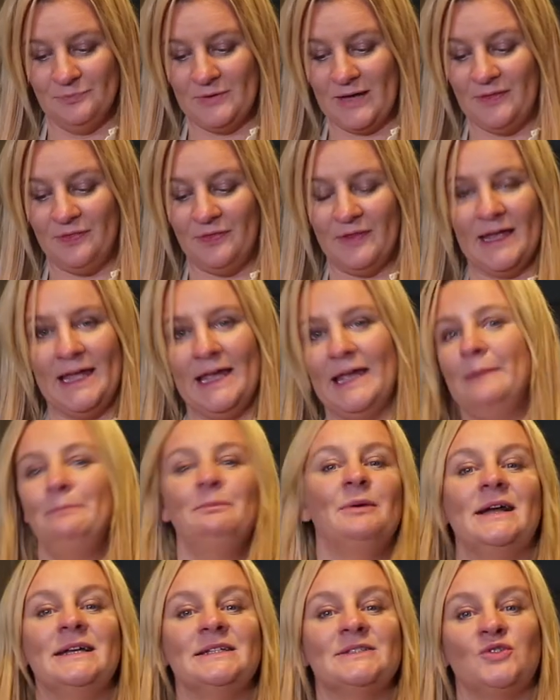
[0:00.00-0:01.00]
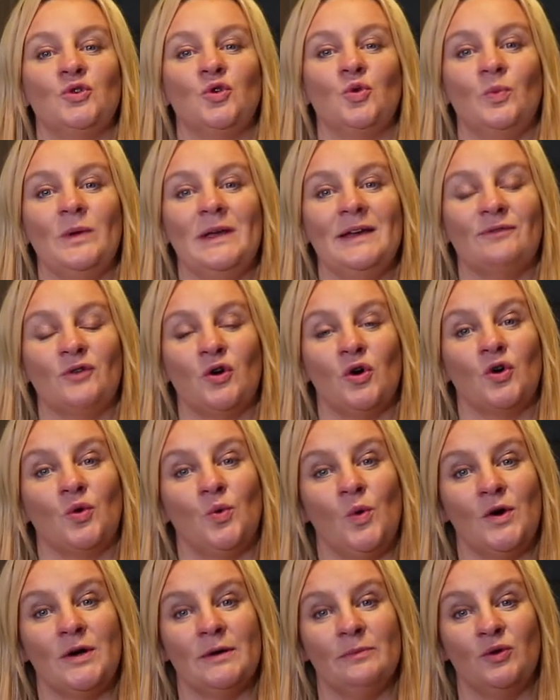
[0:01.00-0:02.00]
and taste presto, we have got
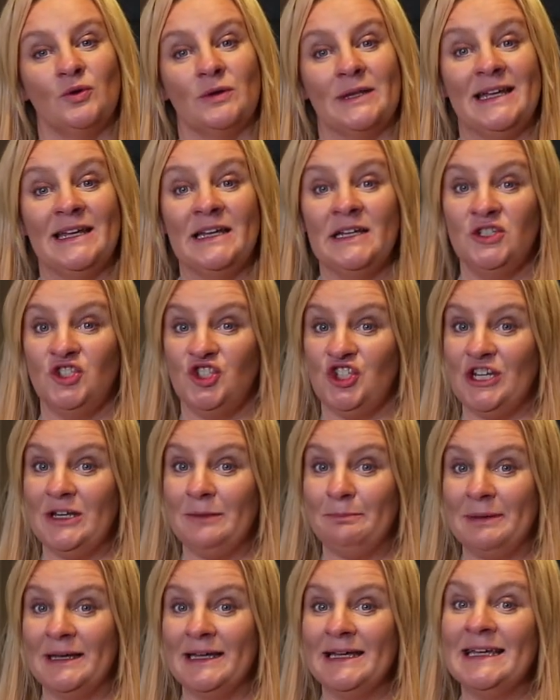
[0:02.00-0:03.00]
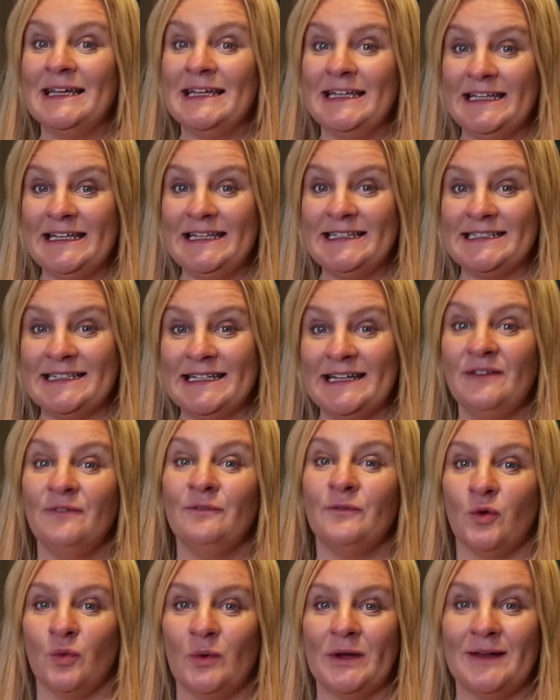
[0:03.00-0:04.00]
guacamole. Cheap, easy
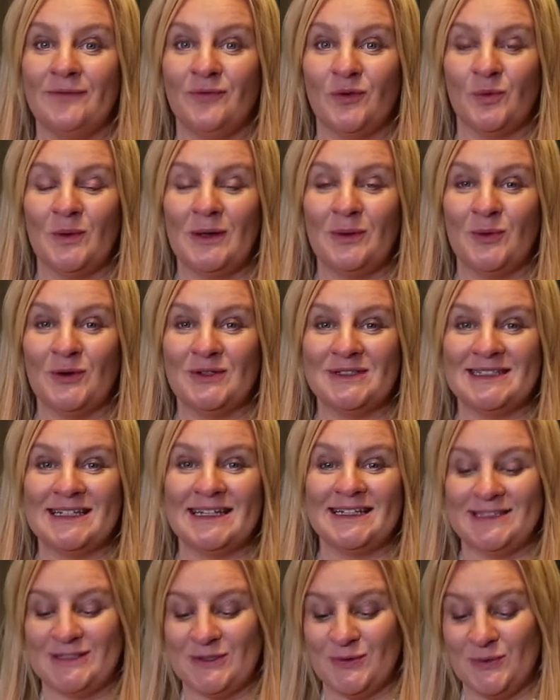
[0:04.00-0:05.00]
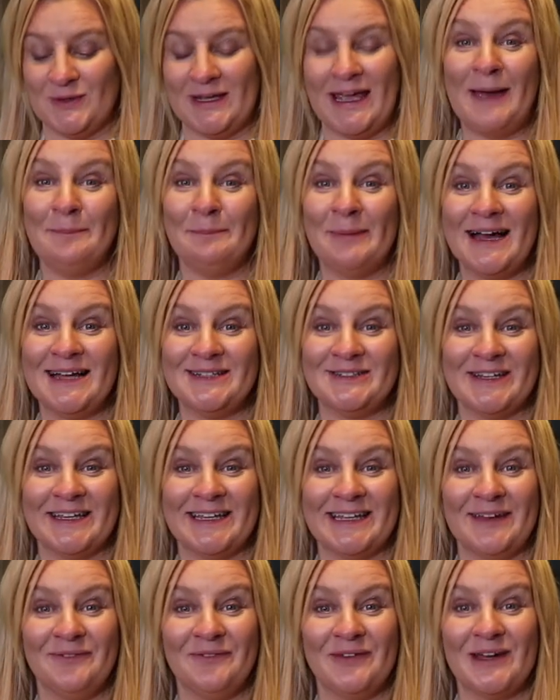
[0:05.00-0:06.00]
for whenever we want it. So get back
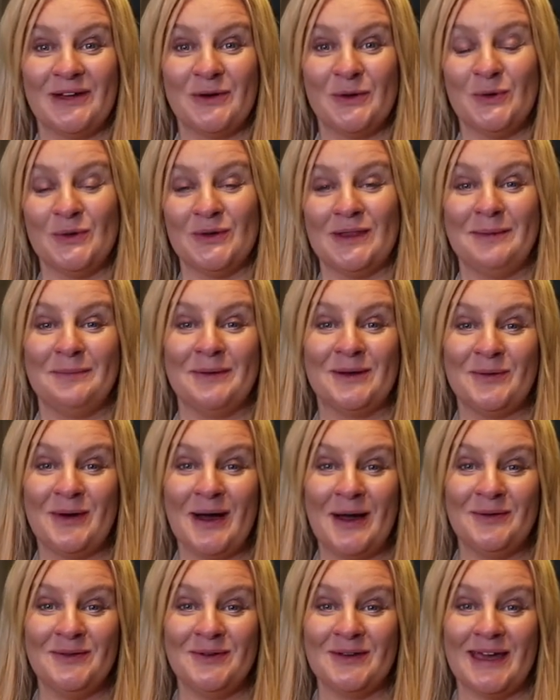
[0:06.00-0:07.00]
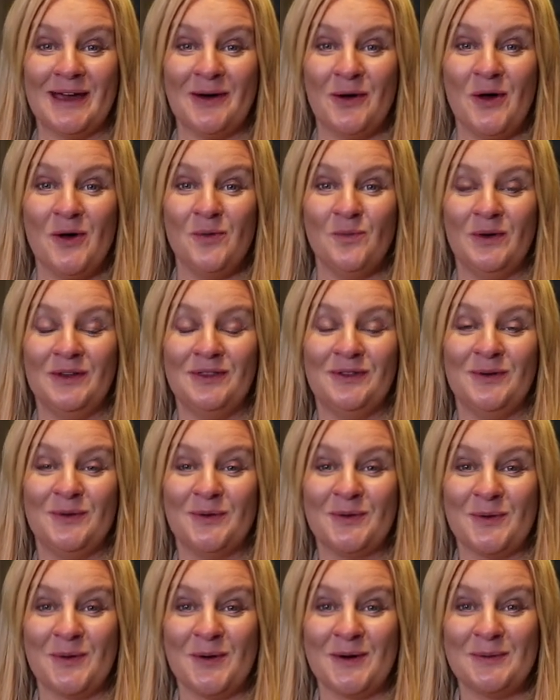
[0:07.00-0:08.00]
and give it a go. Let me know how you get on with
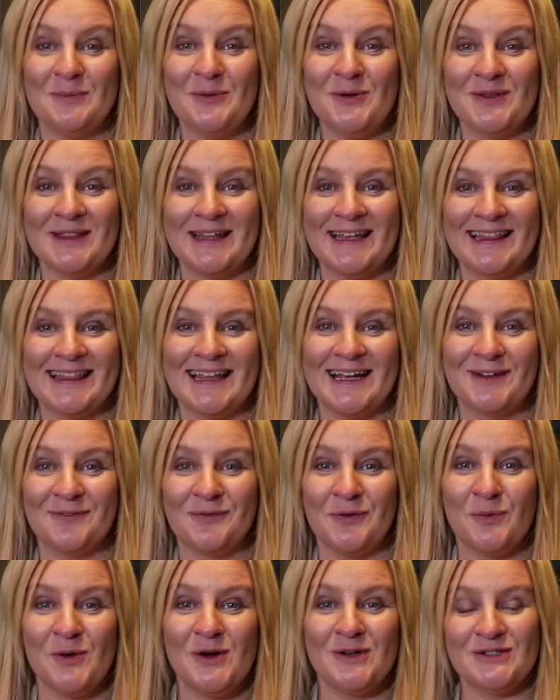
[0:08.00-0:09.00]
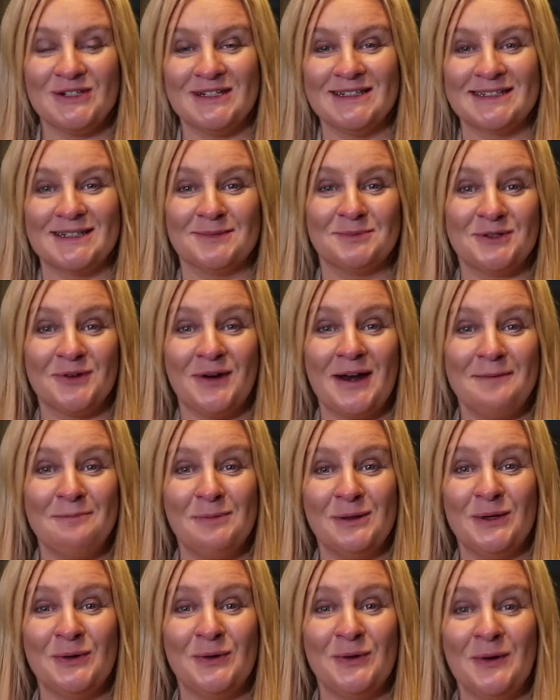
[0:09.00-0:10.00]
your guacamole. Thanks for watching. Subscribe
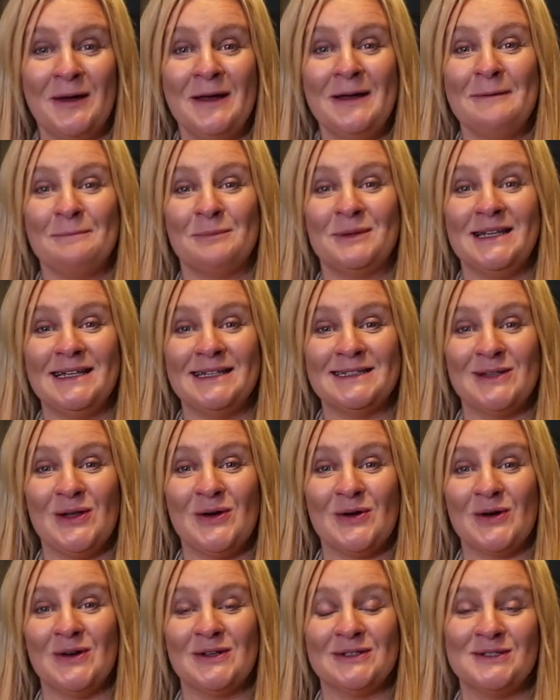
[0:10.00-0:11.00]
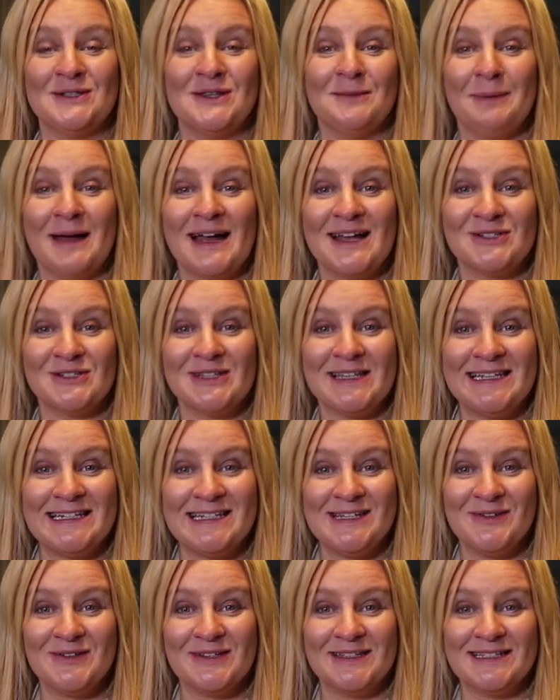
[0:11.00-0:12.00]
below. Please log on to The Batch Lady.
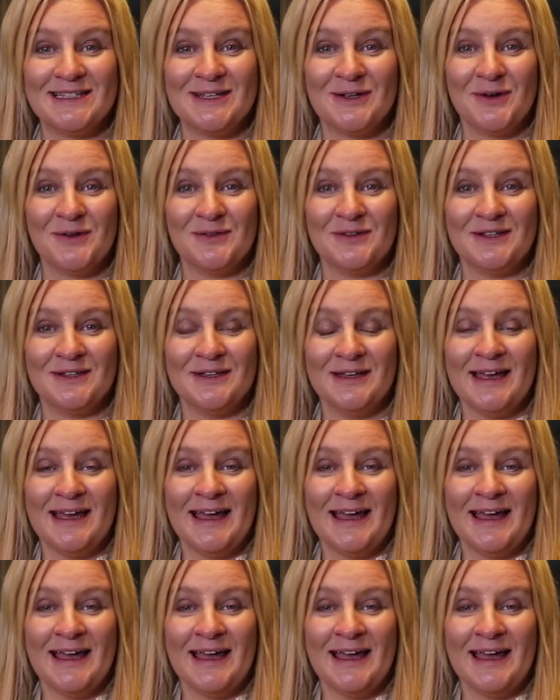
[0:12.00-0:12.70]
You can see all the